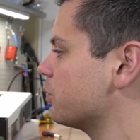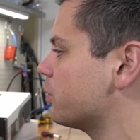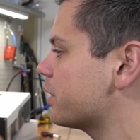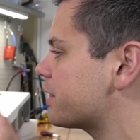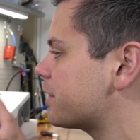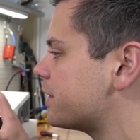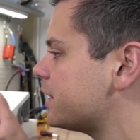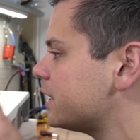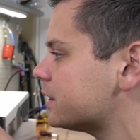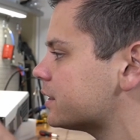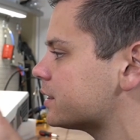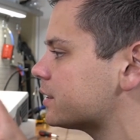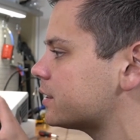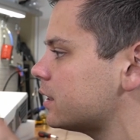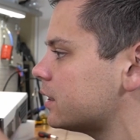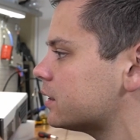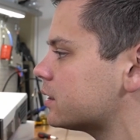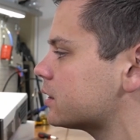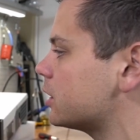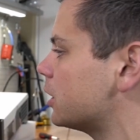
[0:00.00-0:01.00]
With this
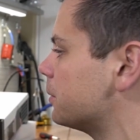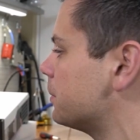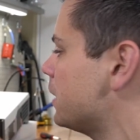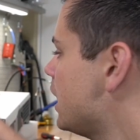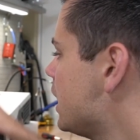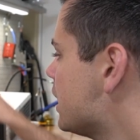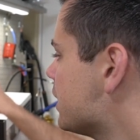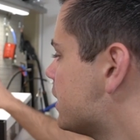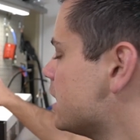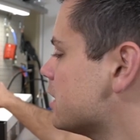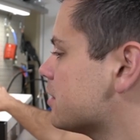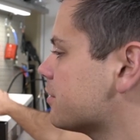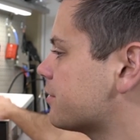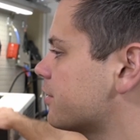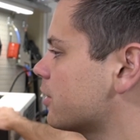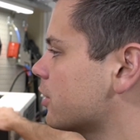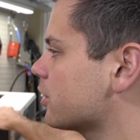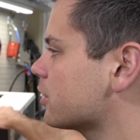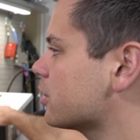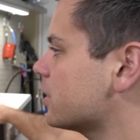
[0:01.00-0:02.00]
system, the
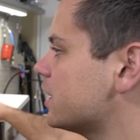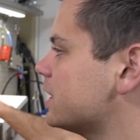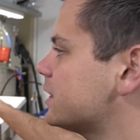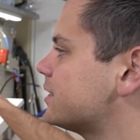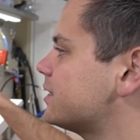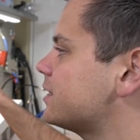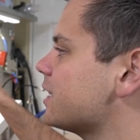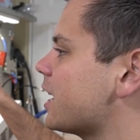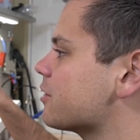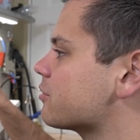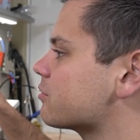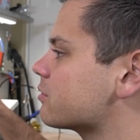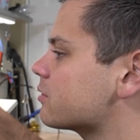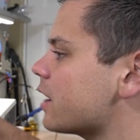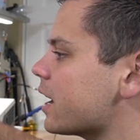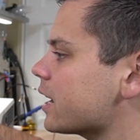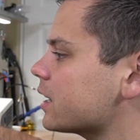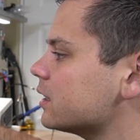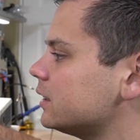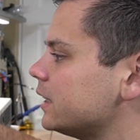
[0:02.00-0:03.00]
inverter is
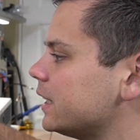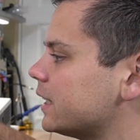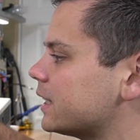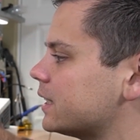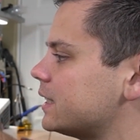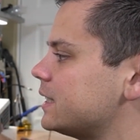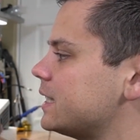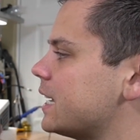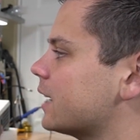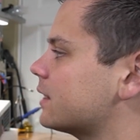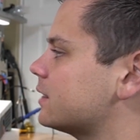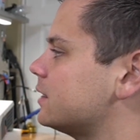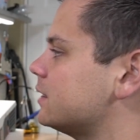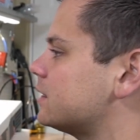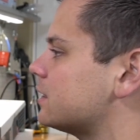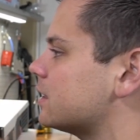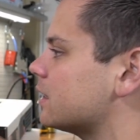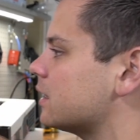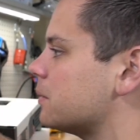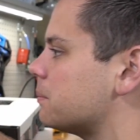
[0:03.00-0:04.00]
directly
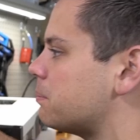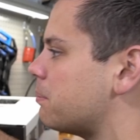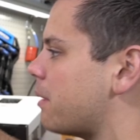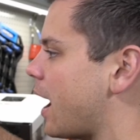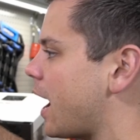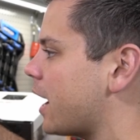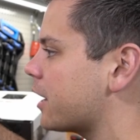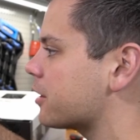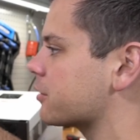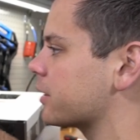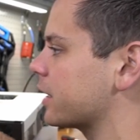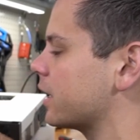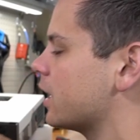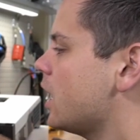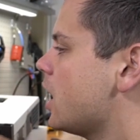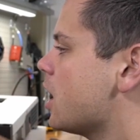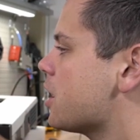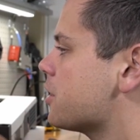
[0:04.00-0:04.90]
connected to the battery.